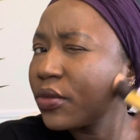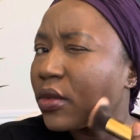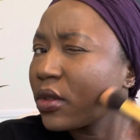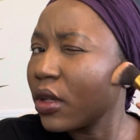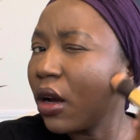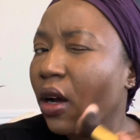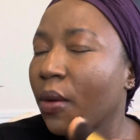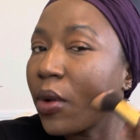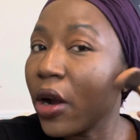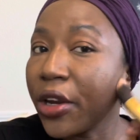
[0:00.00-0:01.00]

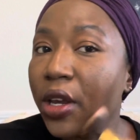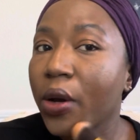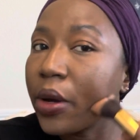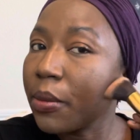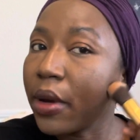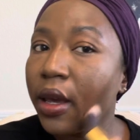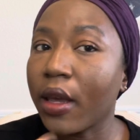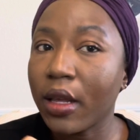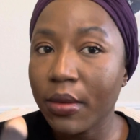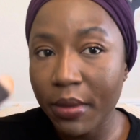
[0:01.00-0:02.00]
arguing with my
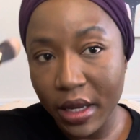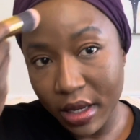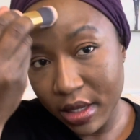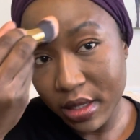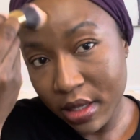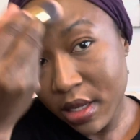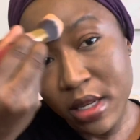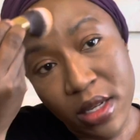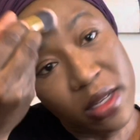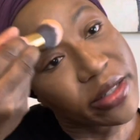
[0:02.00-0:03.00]

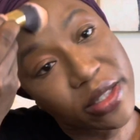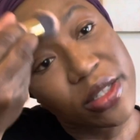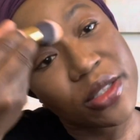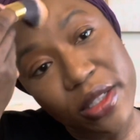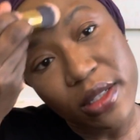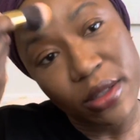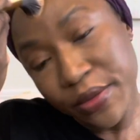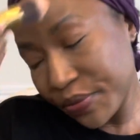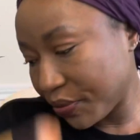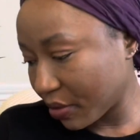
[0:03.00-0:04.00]
sister-in-law.
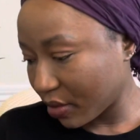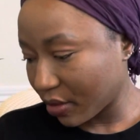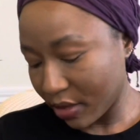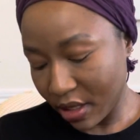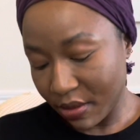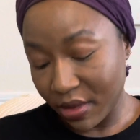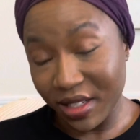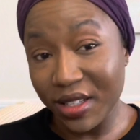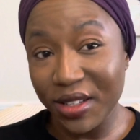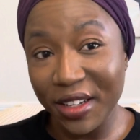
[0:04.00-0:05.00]
My
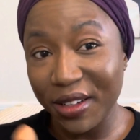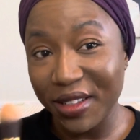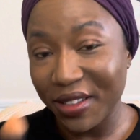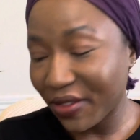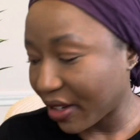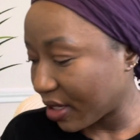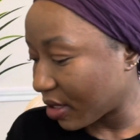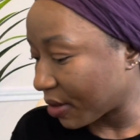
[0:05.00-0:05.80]
sister-in-law is a fighter.